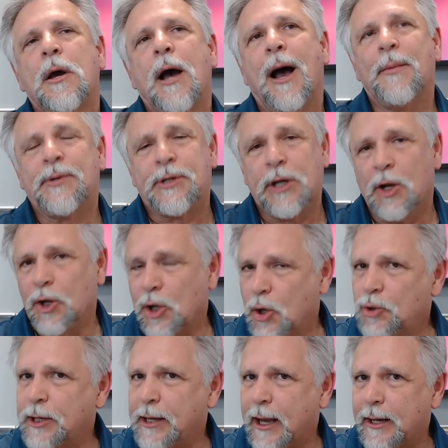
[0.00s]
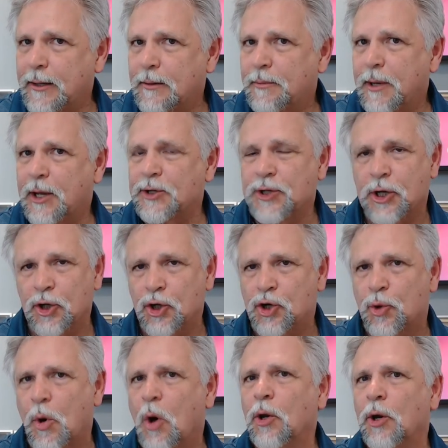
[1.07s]
I'm still using it because the
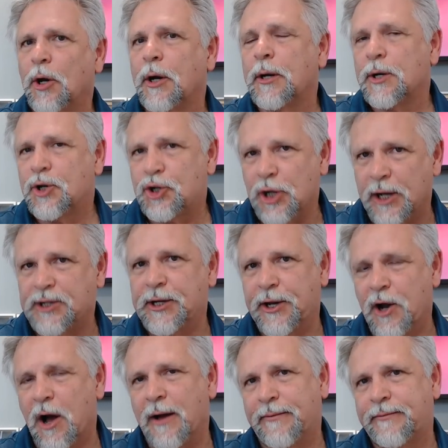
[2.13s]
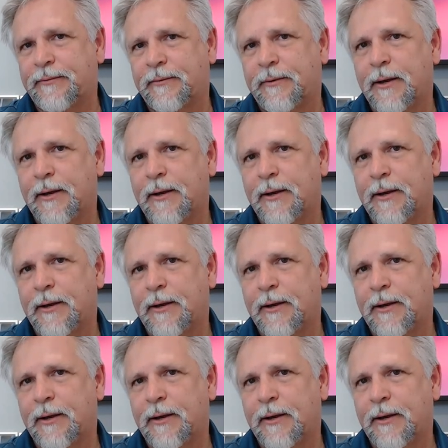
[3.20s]
controller shuts it off.